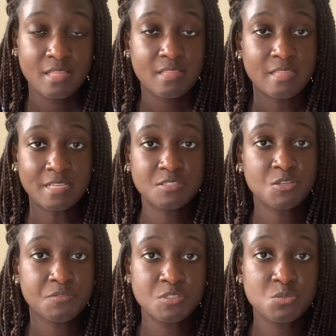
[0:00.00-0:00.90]
that
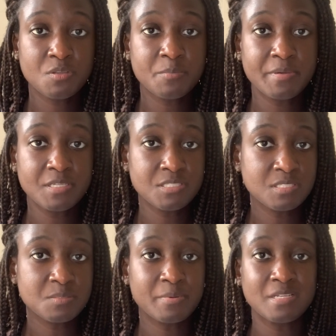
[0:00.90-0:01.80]
service to their
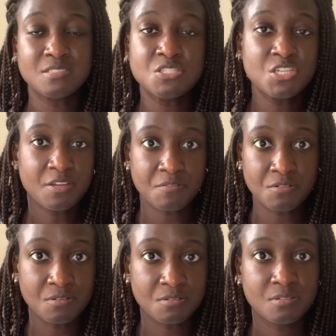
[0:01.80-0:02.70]
patients, but in
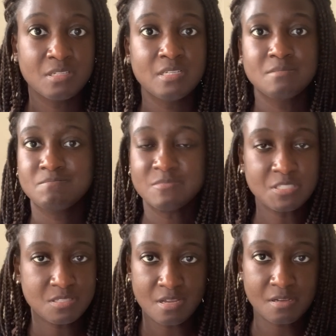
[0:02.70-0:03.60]
general,
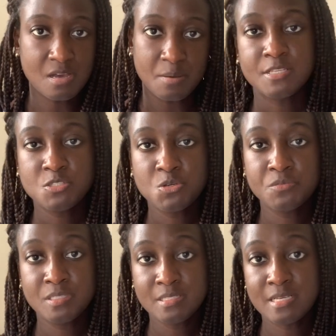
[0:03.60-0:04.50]
it's not common. So
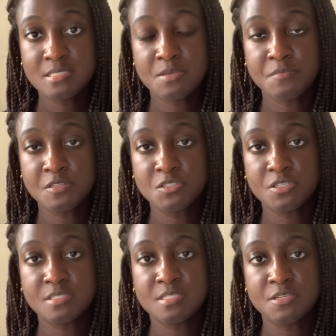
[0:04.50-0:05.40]
really that's something to
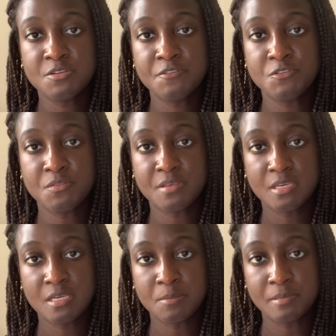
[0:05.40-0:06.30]
consider if you're
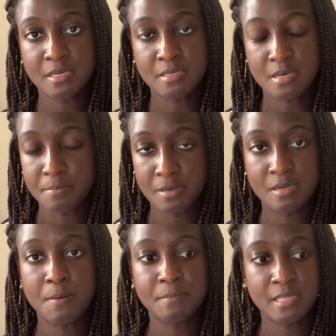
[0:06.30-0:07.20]
thinking about
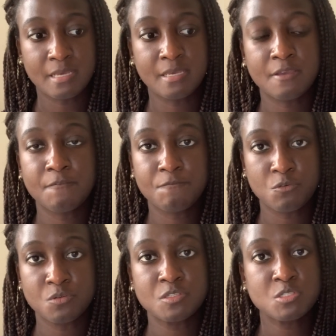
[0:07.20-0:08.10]
applying
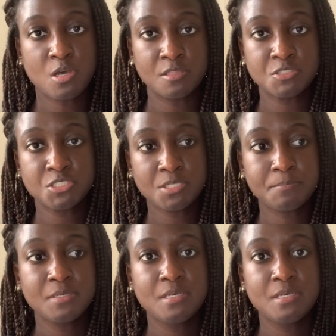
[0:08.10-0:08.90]
for the scholarship.